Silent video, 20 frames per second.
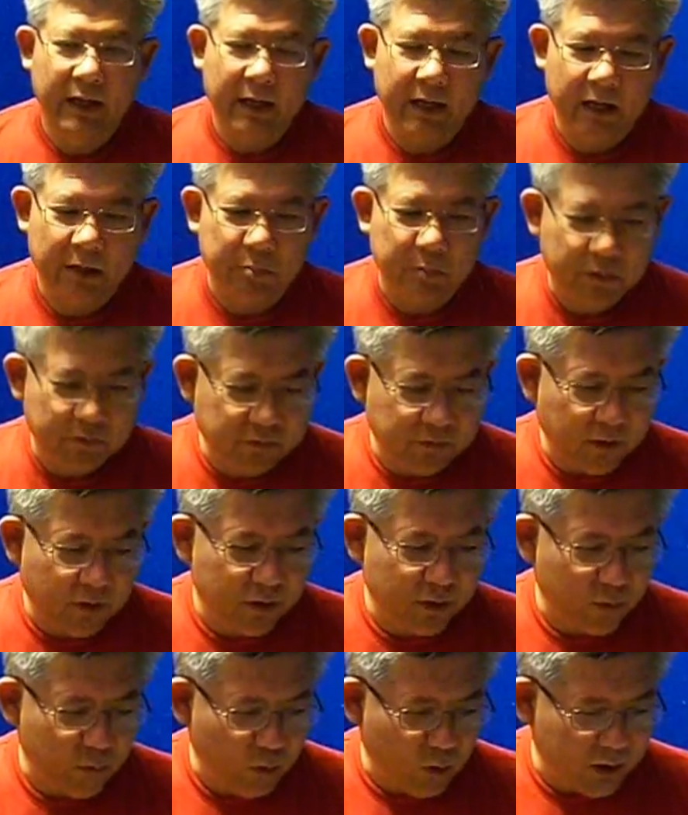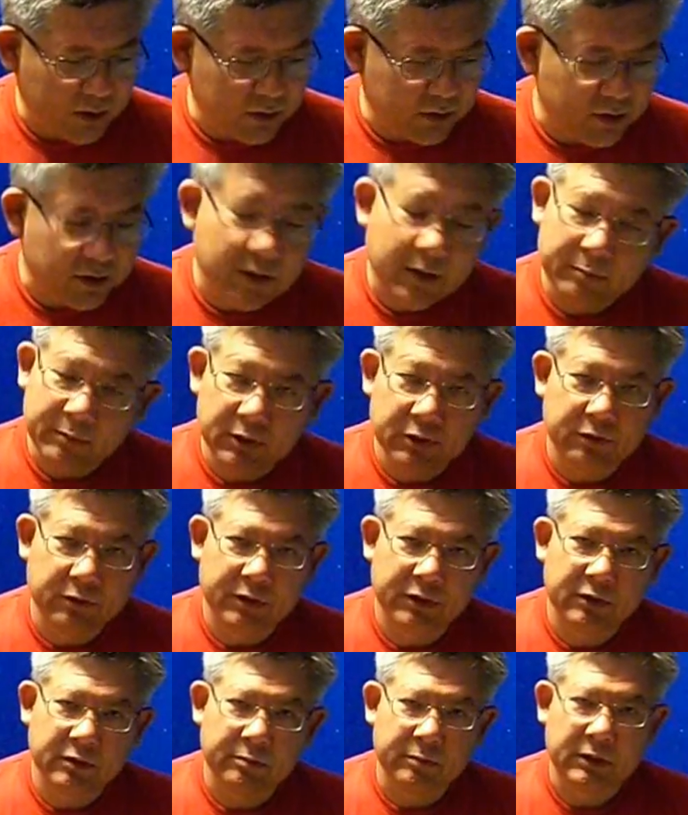And my father wanted to
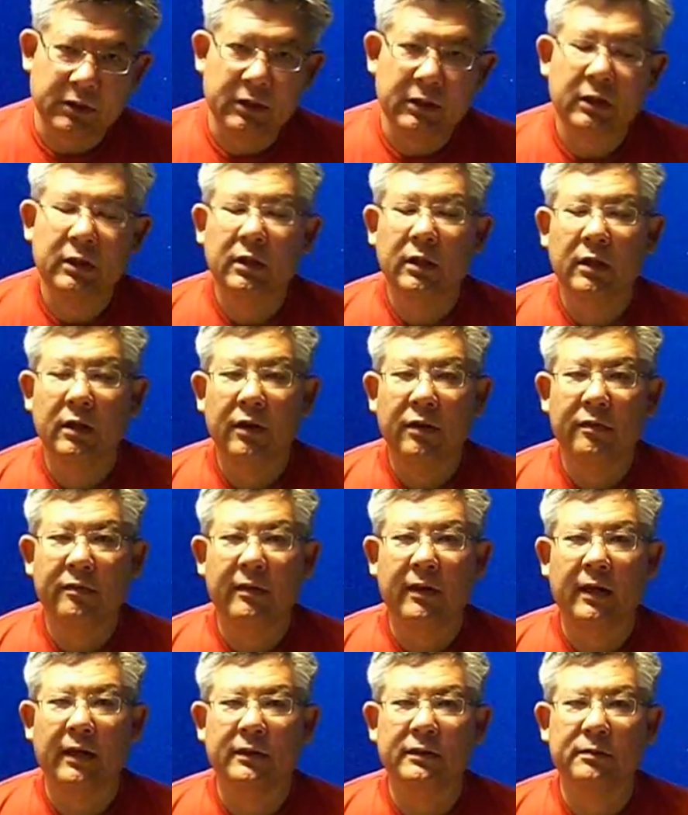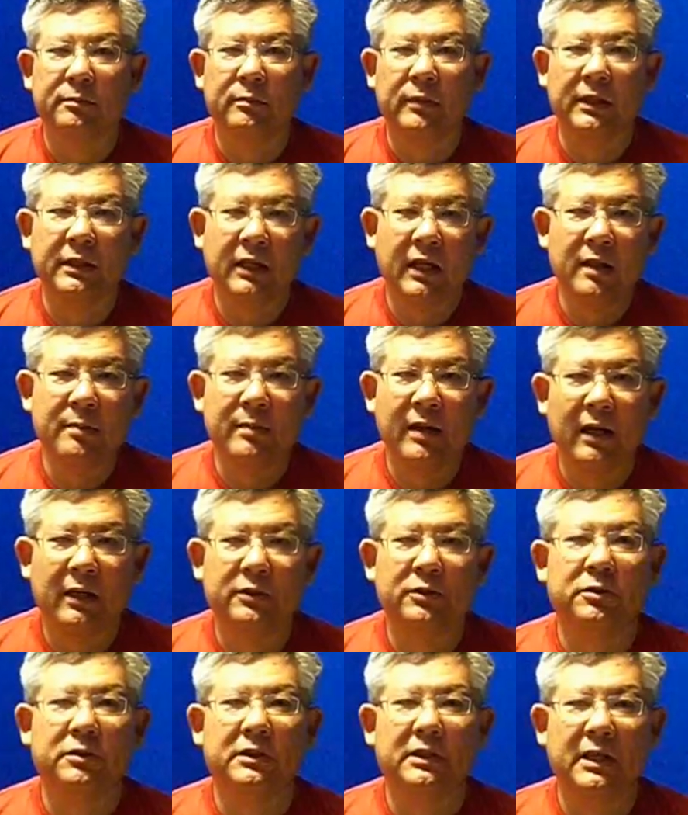demonstrate to me that my name
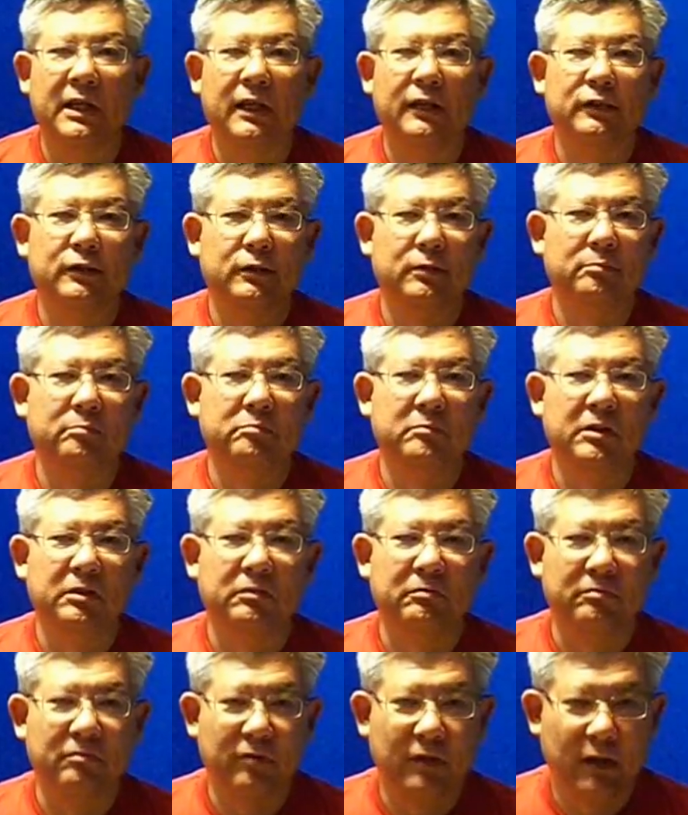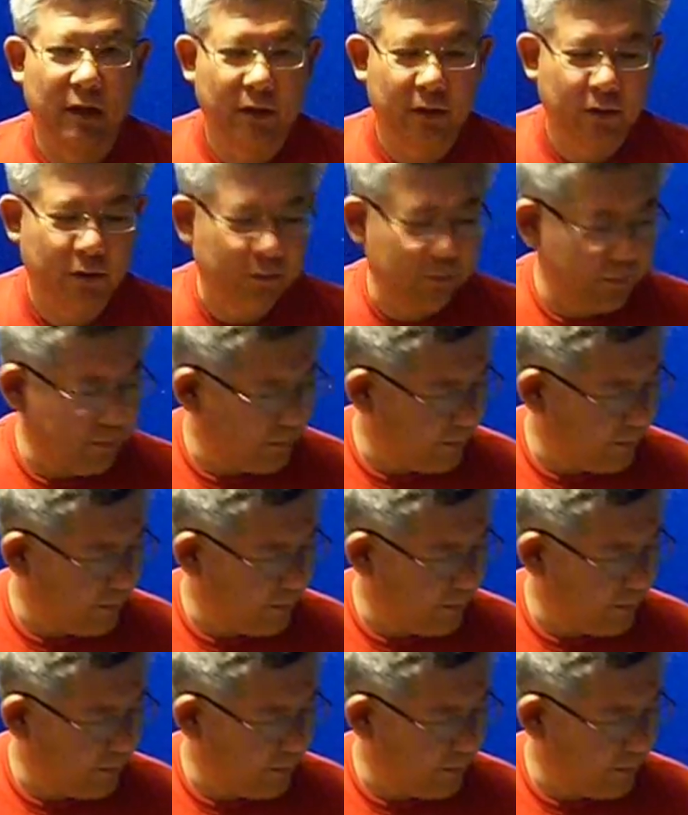actually had some value.